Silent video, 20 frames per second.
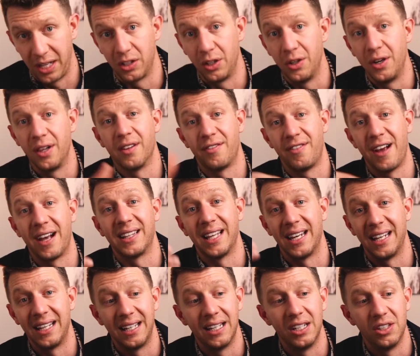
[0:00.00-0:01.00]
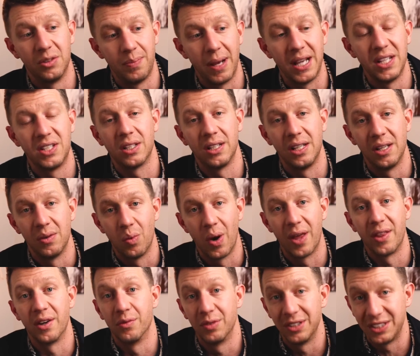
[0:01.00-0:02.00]
including the fact that it is basically
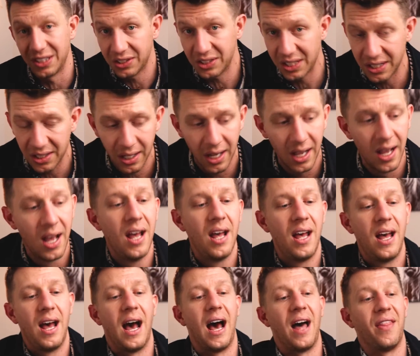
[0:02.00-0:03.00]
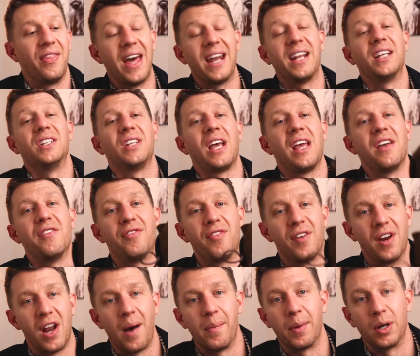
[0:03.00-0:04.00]
weather resistant, uh, that is a
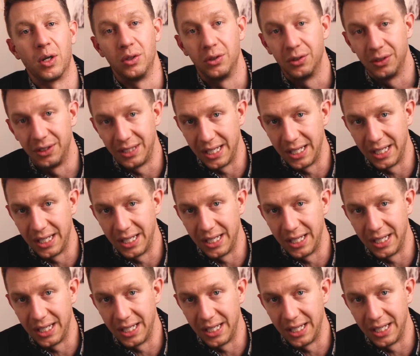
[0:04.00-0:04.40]
phenomenal